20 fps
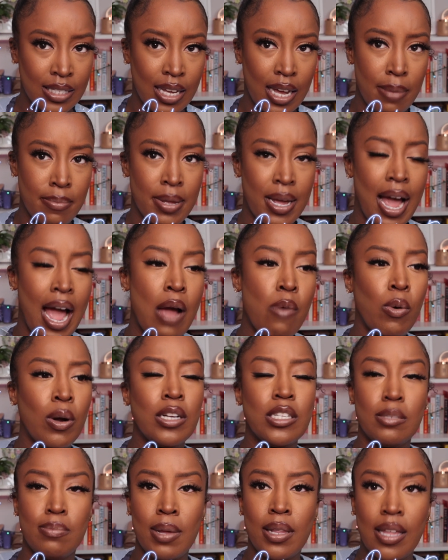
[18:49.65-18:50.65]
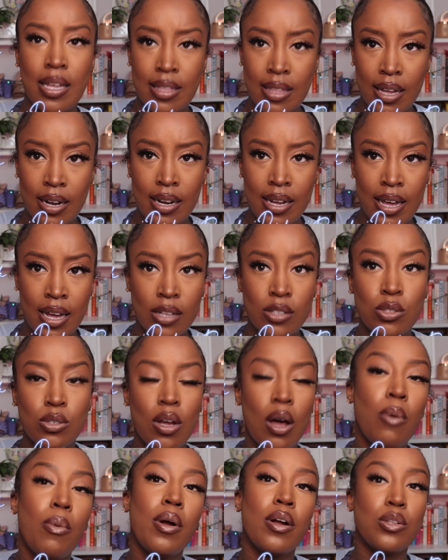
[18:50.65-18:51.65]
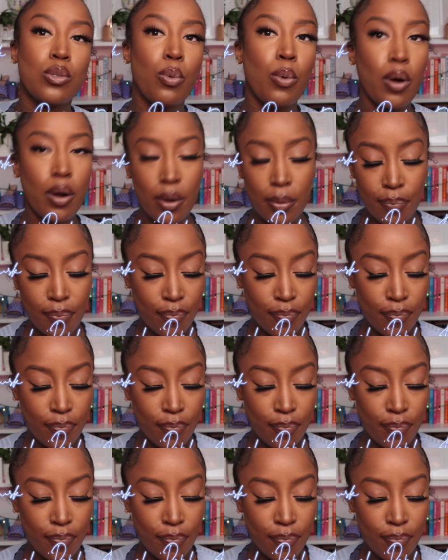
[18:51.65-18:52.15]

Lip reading: Like, I'm like, I want to smell like that again, so I'll wear it to work.